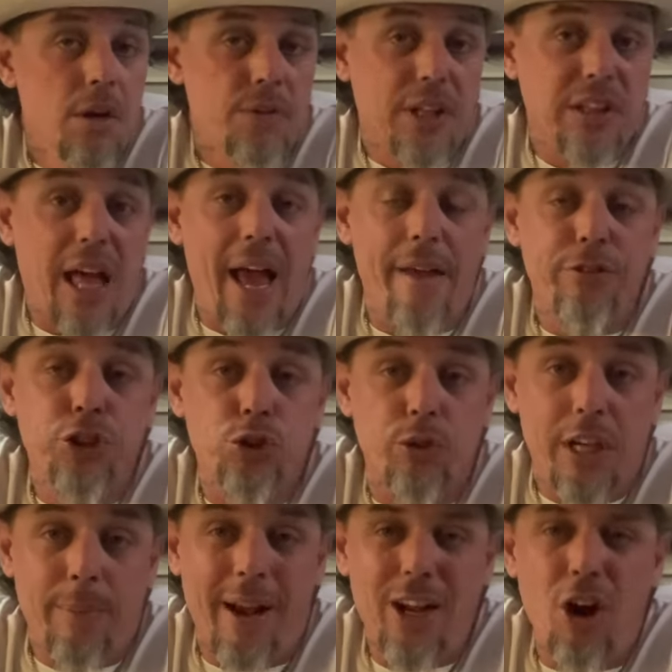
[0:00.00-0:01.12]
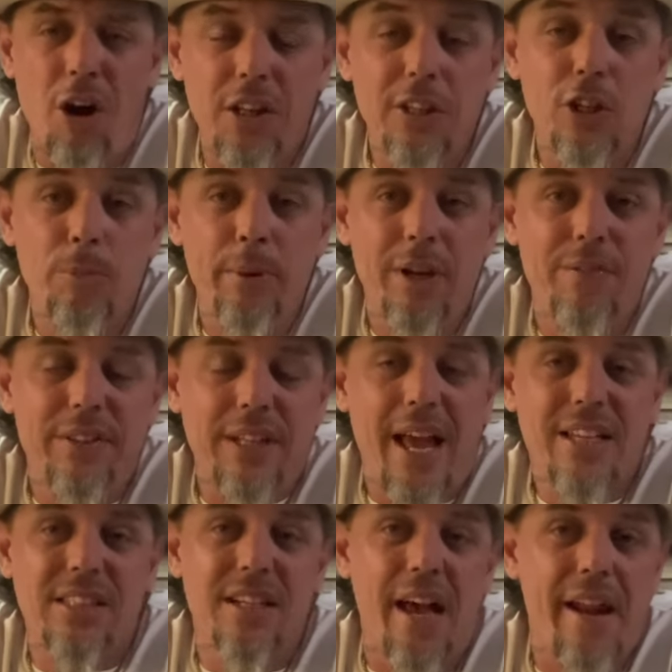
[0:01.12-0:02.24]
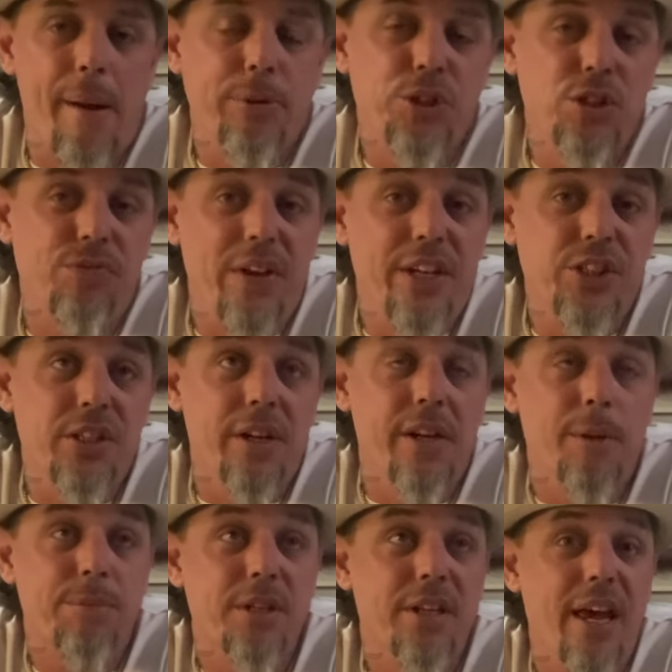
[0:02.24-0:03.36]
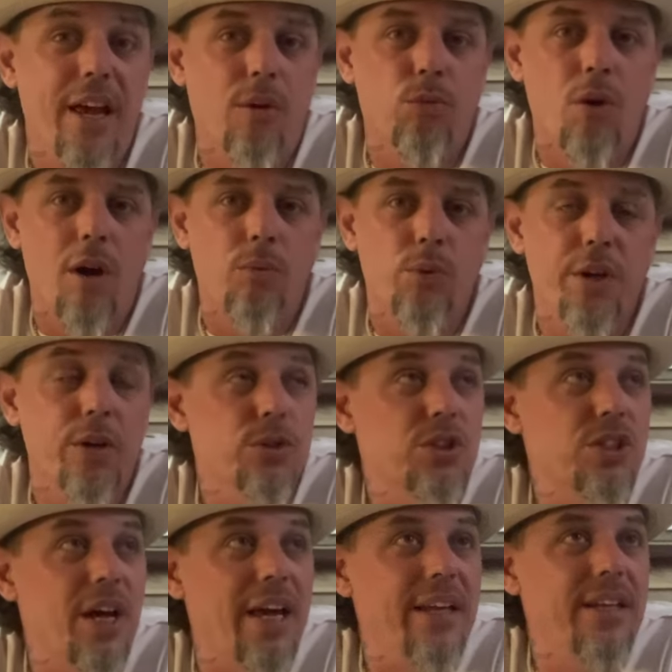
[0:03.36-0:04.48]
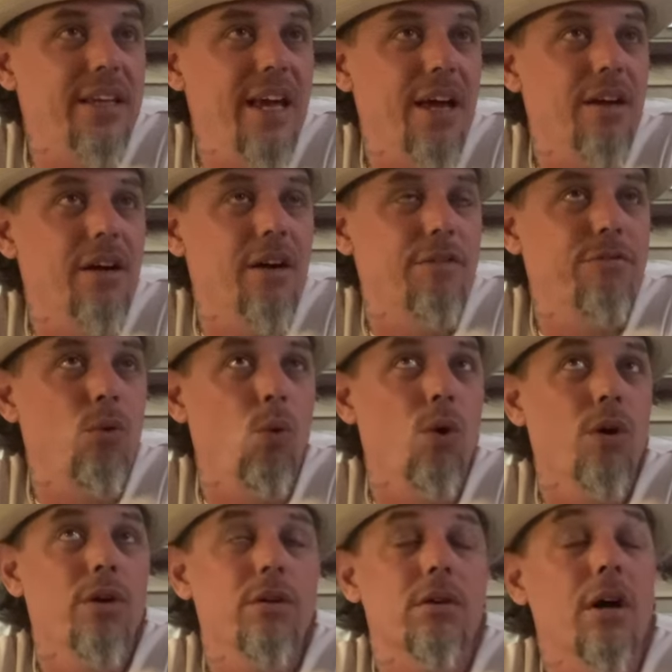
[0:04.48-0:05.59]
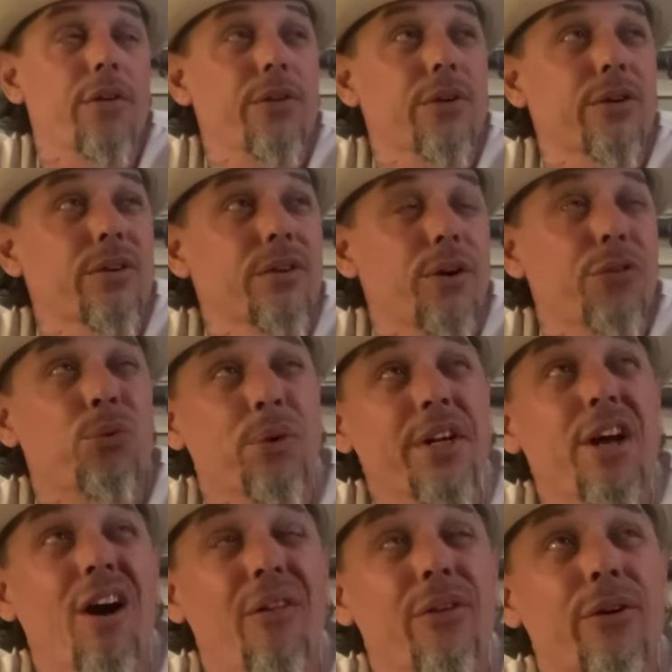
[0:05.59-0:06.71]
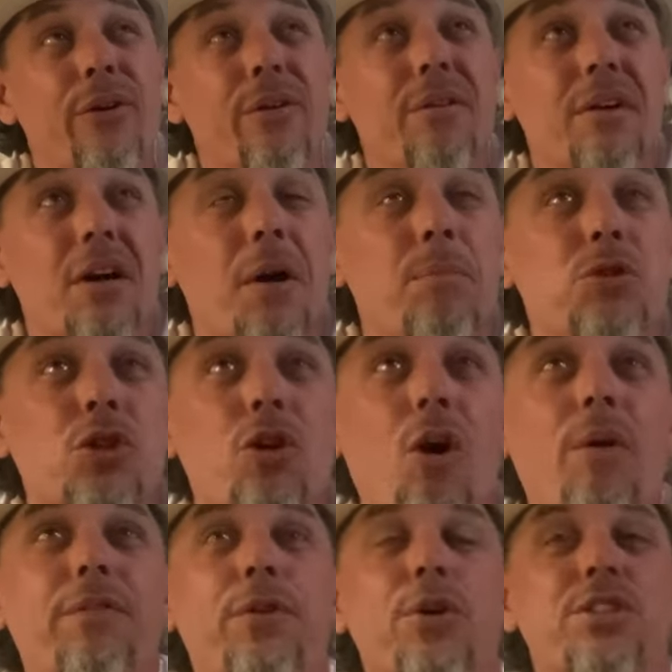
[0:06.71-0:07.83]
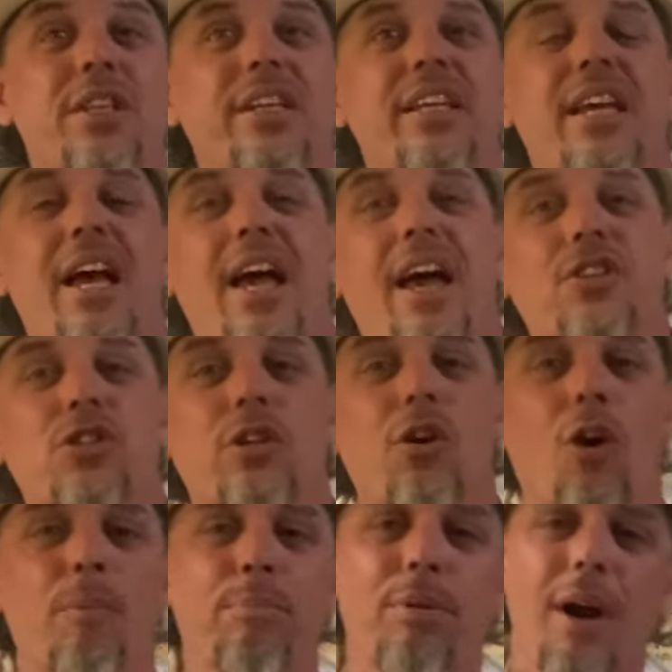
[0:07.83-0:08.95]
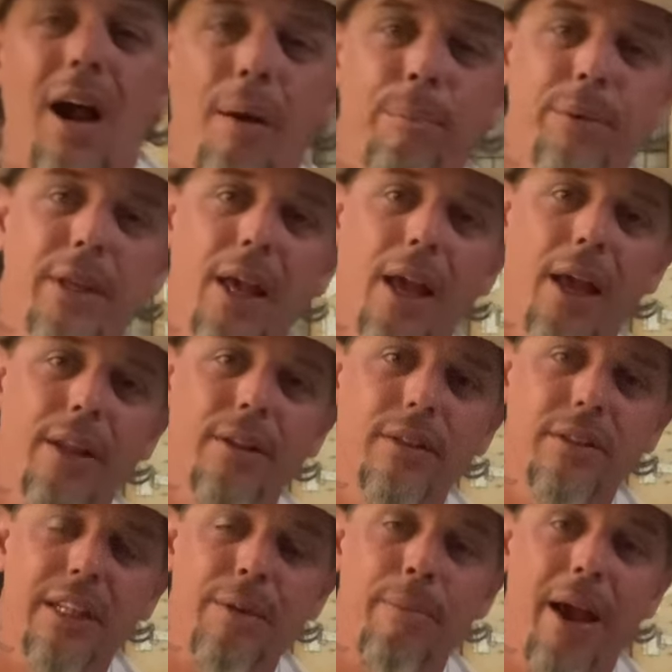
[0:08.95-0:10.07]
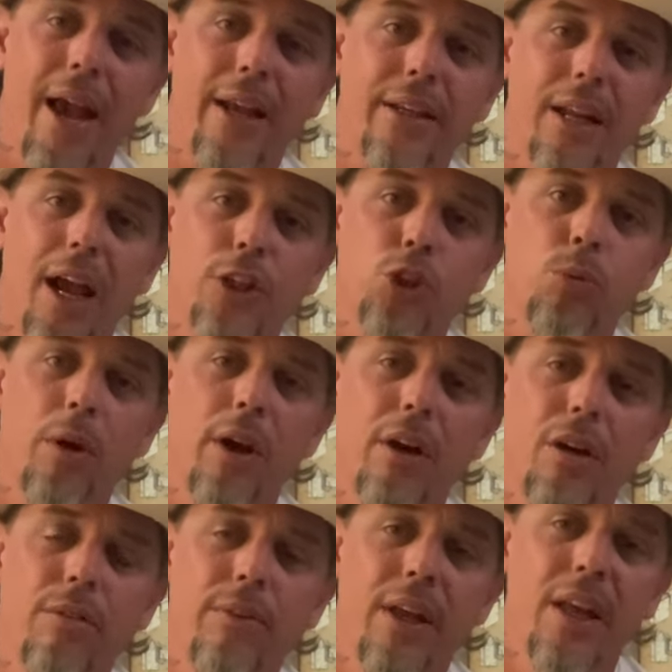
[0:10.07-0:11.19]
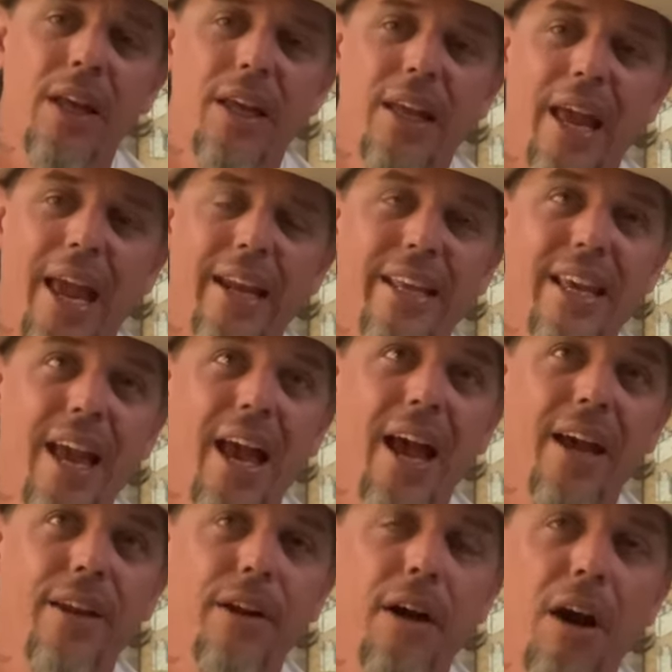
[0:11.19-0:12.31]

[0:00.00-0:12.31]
live stream. I caught a little bit of it last night. I was just finishing it up today on Ron Real's site. He had three other cigar reviewers. I think he had Cigar Prop, he had Limac 912, and he had